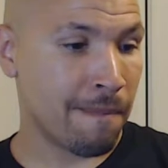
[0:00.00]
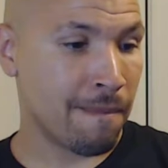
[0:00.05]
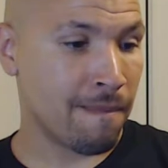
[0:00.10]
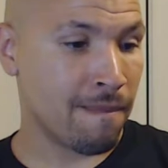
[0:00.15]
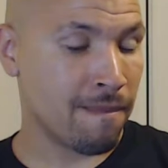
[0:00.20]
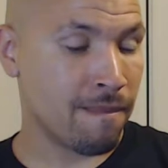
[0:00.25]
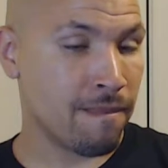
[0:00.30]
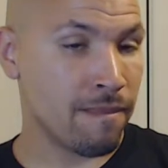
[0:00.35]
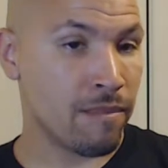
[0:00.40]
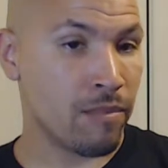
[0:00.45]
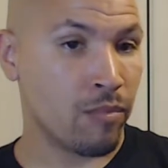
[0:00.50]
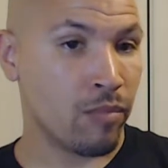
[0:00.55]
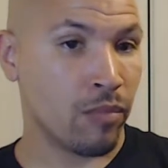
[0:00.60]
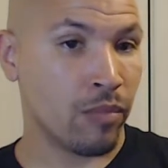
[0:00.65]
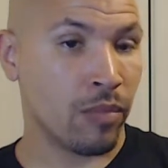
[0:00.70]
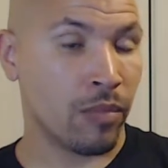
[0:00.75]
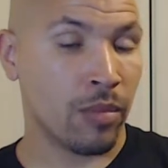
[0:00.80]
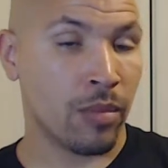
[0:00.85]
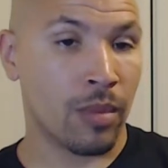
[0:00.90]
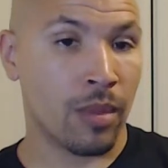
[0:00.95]

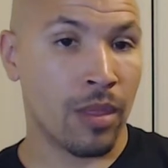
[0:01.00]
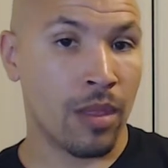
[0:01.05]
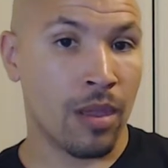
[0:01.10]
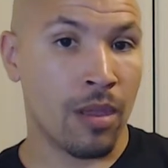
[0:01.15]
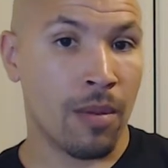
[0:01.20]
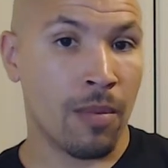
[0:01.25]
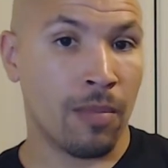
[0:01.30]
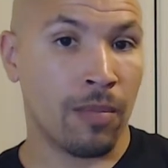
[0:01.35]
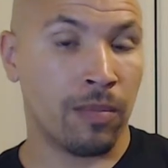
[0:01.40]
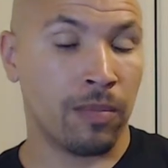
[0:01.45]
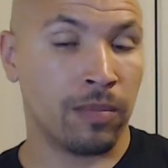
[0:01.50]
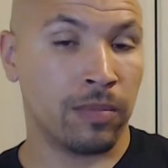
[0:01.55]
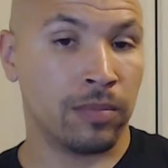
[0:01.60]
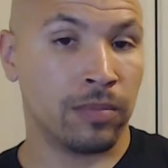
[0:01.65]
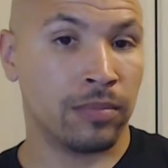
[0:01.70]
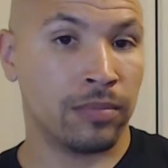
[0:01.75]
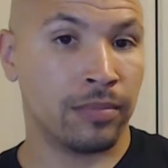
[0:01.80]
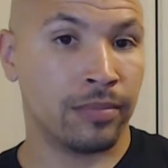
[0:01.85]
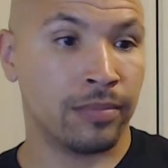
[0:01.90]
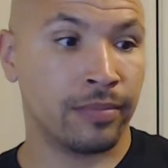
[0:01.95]

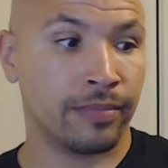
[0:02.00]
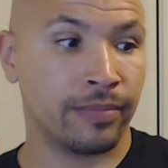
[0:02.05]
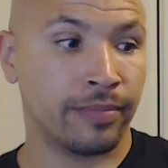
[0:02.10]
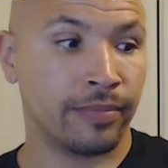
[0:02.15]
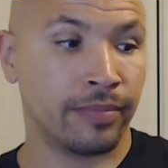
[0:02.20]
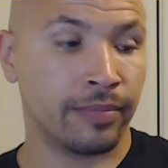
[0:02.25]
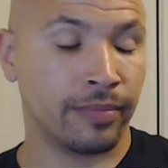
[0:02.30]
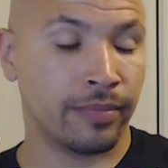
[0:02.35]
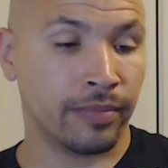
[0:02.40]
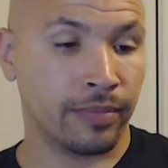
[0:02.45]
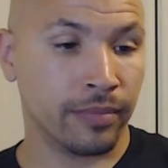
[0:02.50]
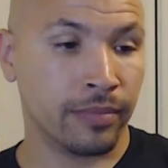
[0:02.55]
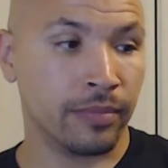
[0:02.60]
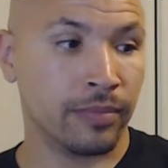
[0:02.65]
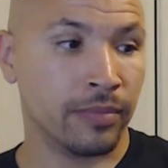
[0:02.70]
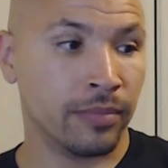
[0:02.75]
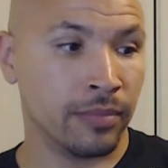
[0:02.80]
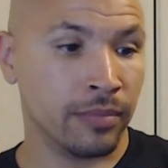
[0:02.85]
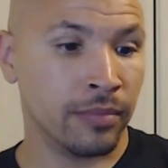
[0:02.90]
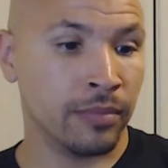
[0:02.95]

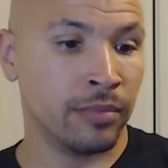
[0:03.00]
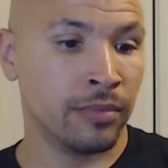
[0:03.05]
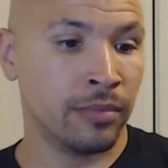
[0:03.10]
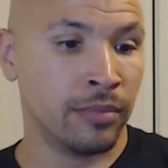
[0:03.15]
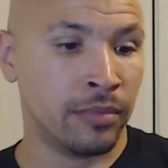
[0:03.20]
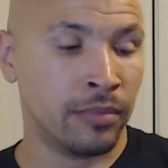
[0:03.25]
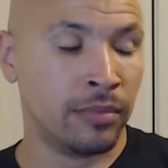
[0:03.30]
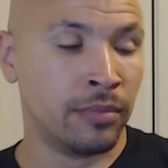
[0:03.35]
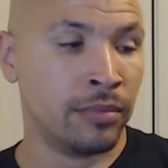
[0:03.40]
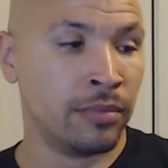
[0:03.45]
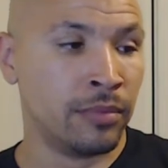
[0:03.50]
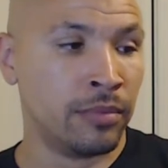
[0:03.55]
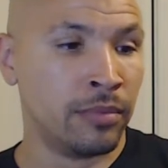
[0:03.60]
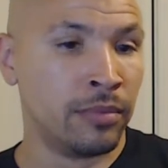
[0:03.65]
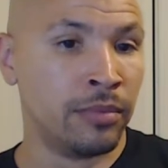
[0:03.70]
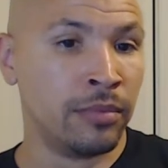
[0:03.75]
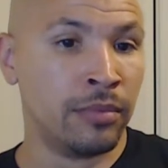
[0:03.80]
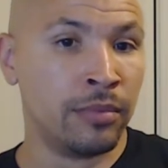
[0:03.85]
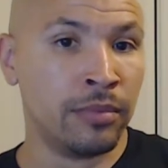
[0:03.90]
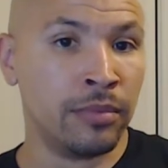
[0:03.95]

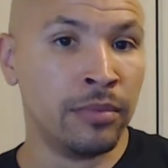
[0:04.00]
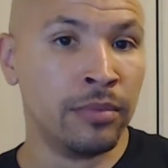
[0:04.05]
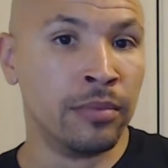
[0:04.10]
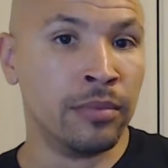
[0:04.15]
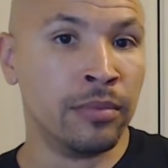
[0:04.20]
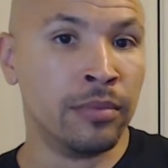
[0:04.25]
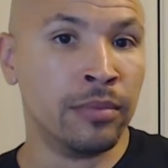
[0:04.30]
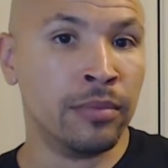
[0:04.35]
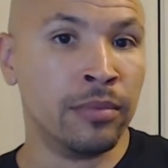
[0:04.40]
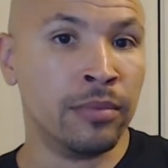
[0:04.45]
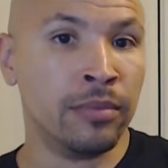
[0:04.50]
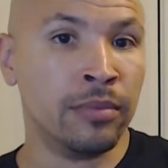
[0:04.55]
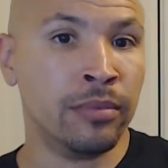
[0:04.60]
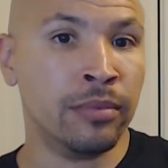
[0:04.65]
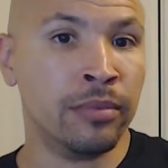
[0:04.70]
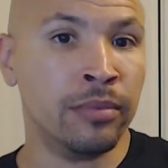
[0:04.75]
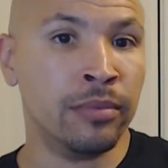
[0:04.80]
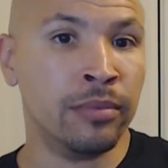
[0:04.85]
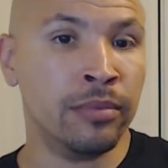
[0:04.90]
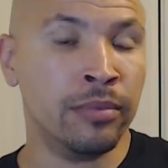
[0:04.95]

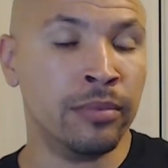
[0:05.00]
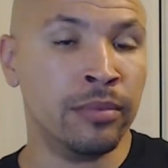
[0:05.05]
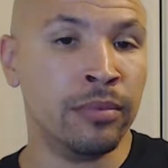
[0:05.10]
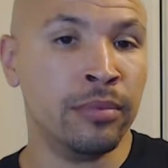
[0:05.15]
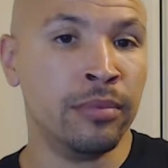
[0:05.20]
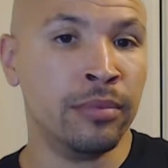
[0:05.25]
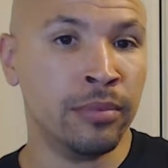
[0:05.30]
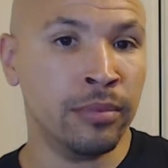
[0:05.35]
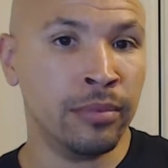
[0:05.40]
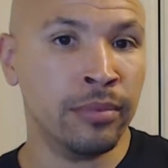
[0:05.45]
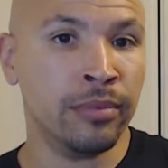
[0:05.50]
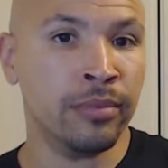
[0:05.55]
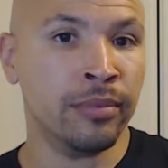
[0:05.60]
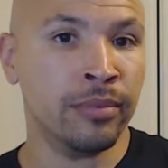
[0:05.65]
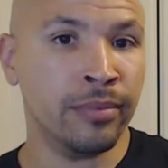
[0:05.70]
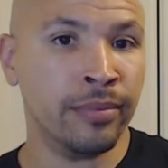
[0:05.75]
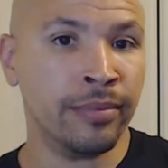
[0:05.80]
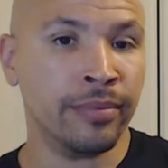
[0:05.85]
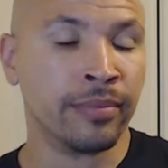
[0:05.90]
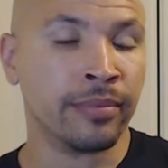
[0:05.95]

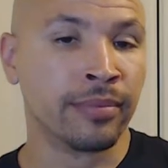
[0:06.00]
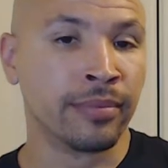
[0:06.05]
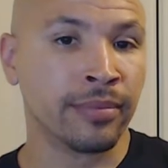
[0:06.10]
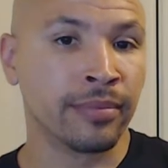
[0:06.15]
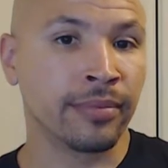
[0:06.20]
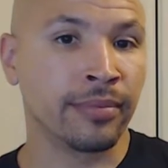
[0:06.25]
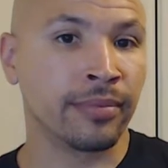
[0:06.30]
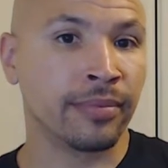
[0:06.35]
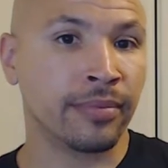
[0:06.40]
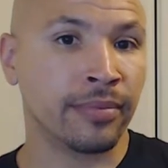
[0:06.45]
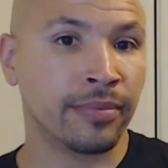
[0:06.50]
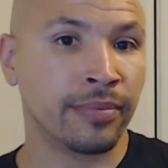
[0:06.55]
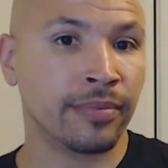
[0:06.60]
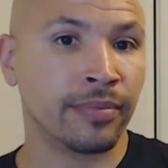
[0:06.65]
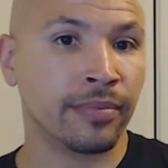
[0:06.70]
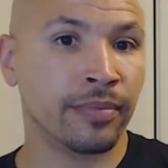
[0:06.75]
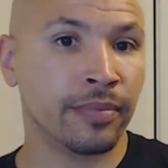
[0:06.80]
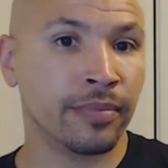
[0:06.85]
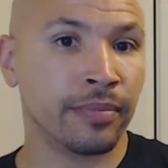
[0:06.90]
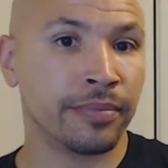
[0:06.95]

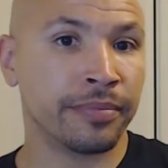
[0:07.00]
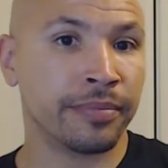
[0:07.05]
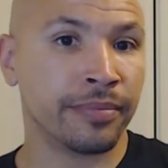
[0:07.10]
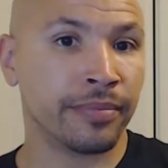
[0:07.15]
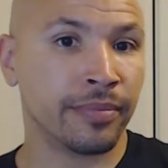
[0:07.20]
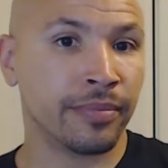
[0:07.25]
This person isn't speaking.